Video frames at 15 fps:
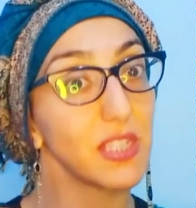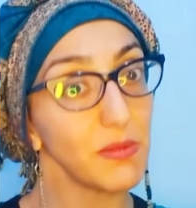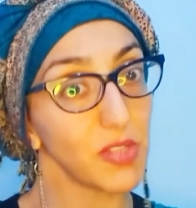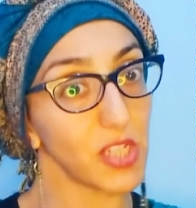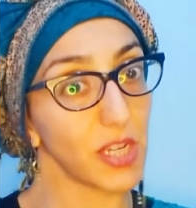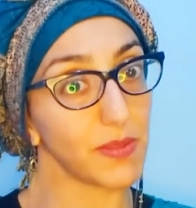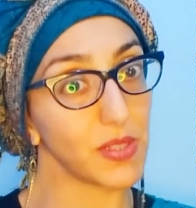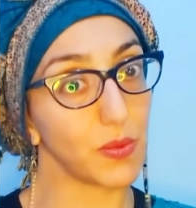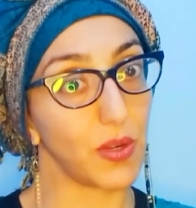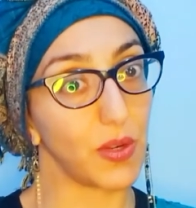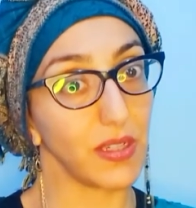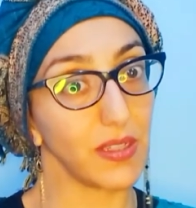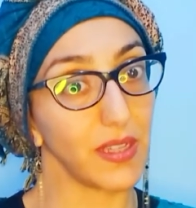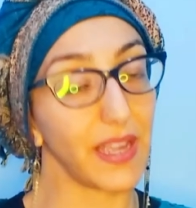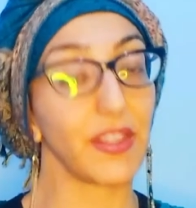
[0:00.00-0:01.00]
if you skim
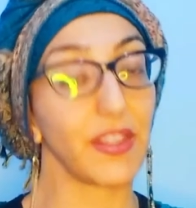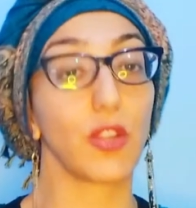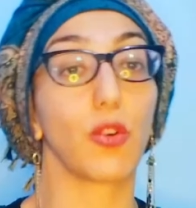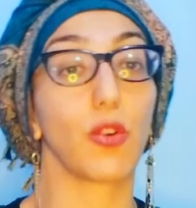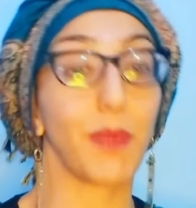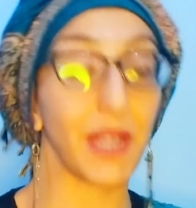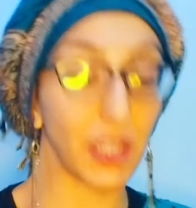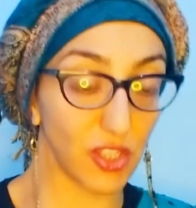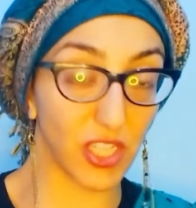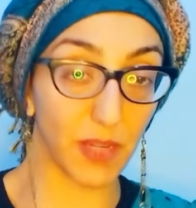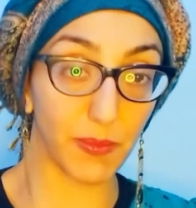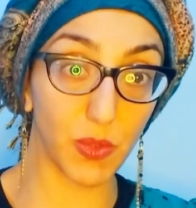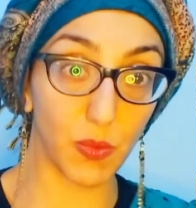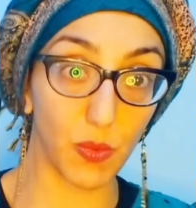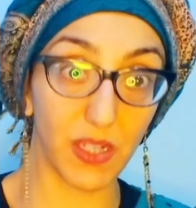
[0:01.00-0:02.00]
chapter 1 and then go
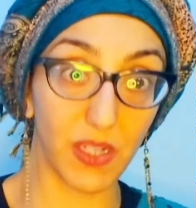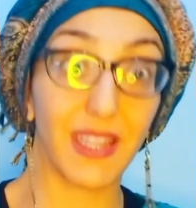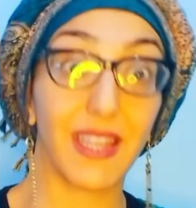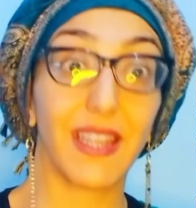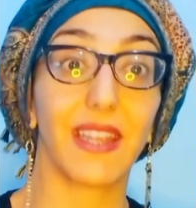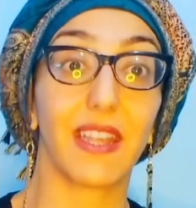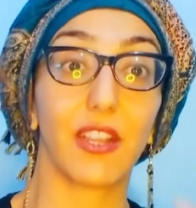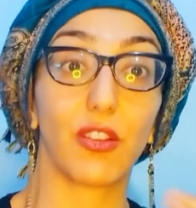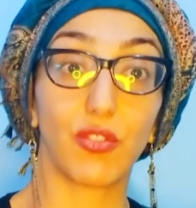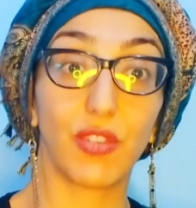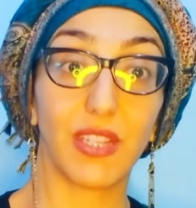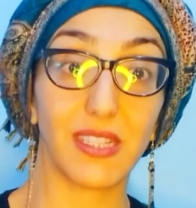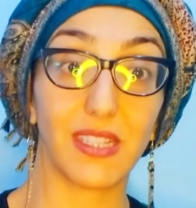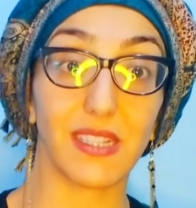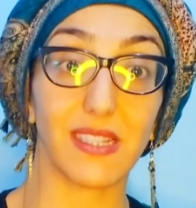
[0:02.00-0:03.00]
back to chapter 1
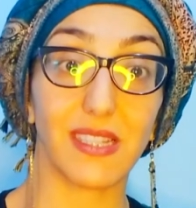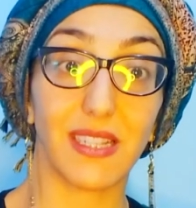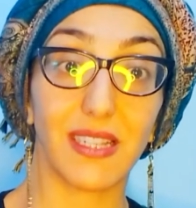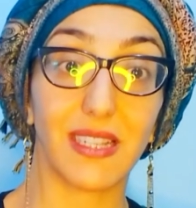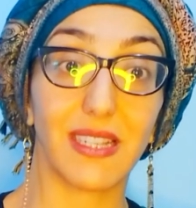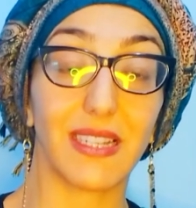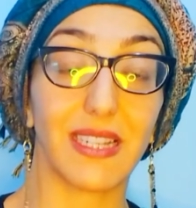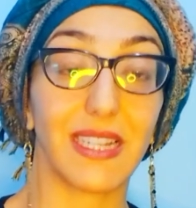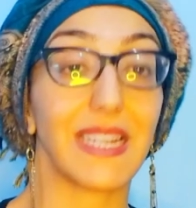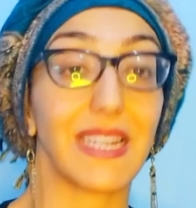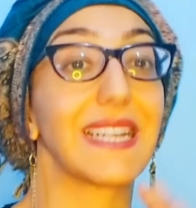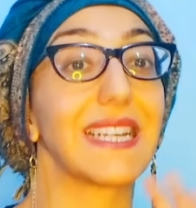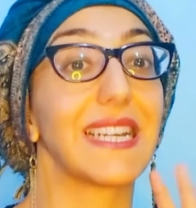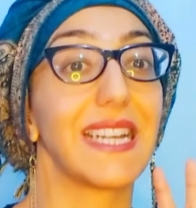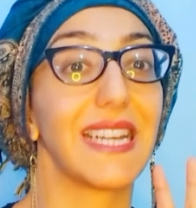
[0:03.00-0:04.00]
and read it
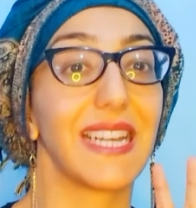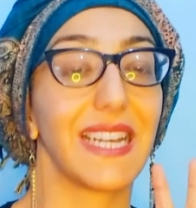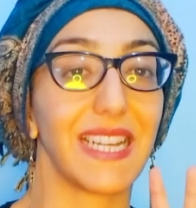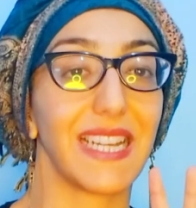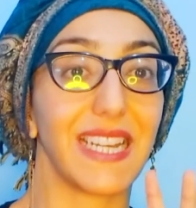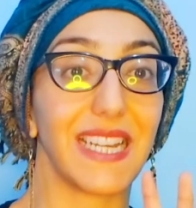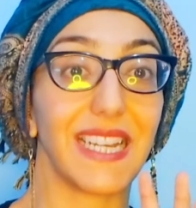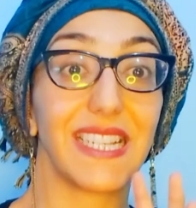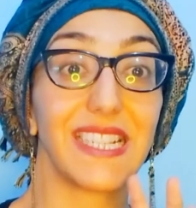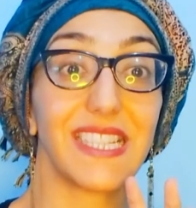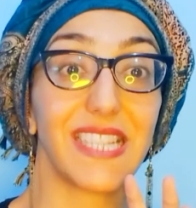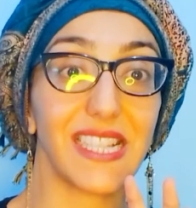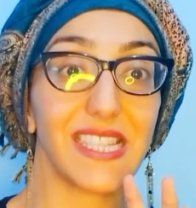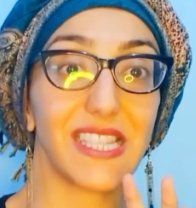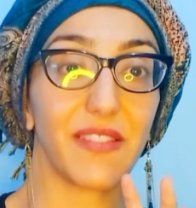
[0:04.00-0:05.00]

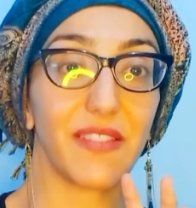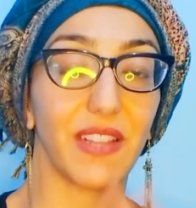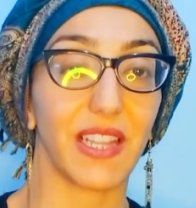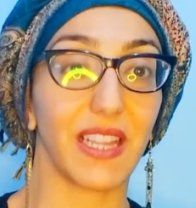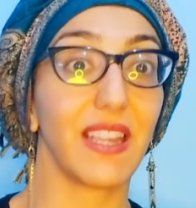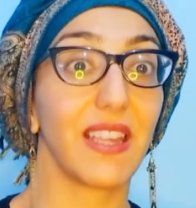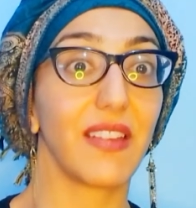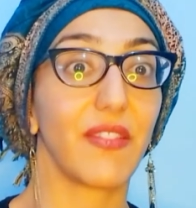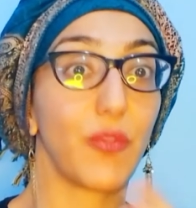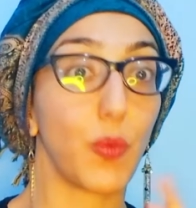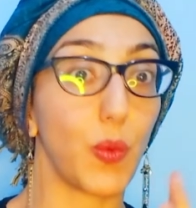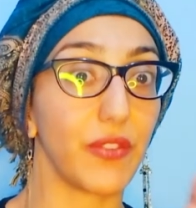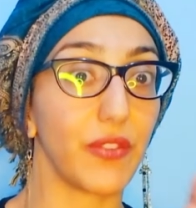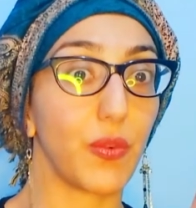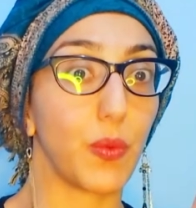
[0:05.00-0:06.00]

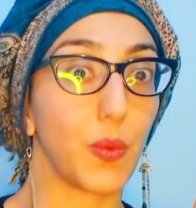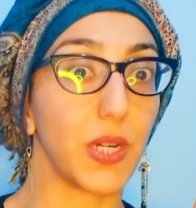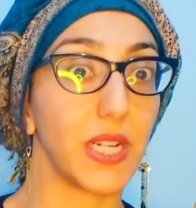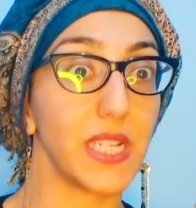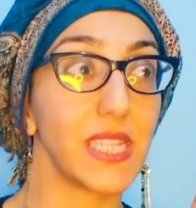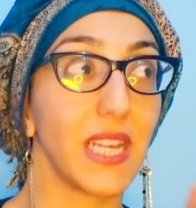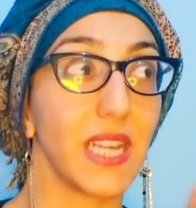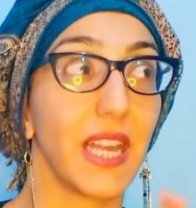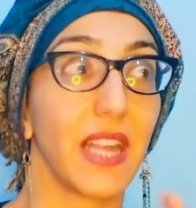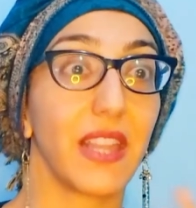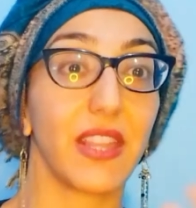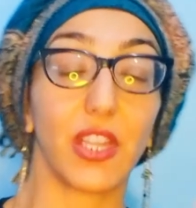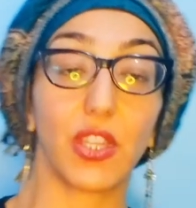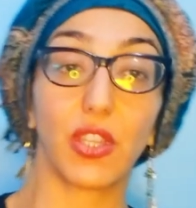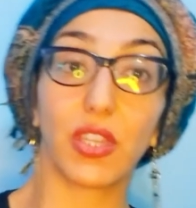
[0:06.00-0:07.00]
intensively, word for
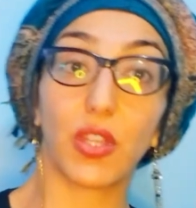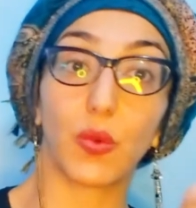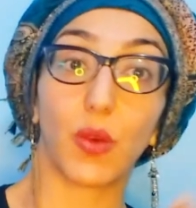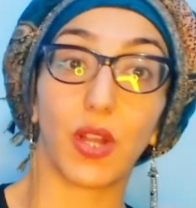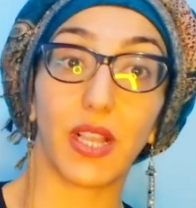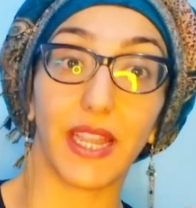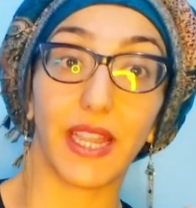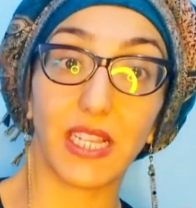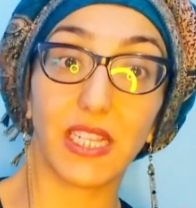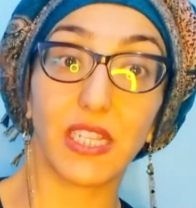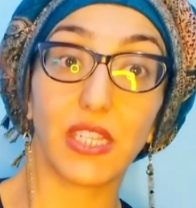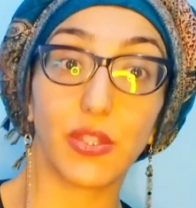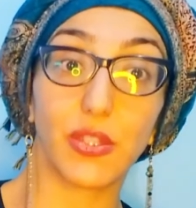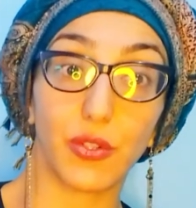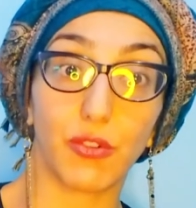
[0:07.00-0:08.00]
word, then you
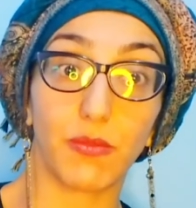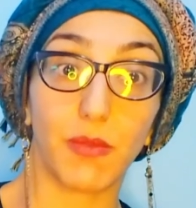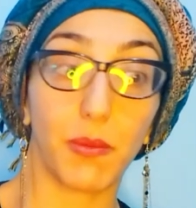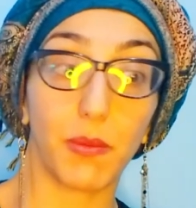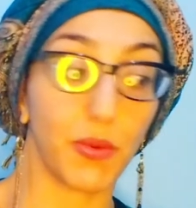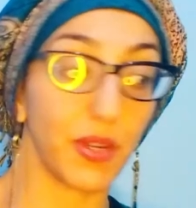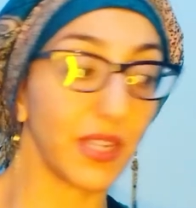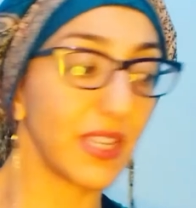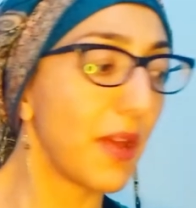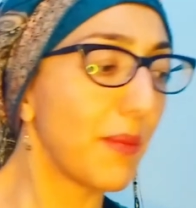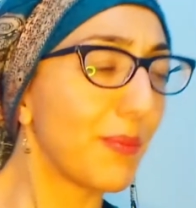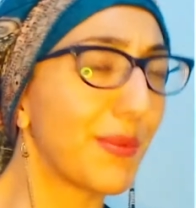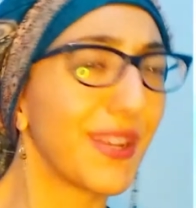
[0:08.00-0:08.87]
are likely to remember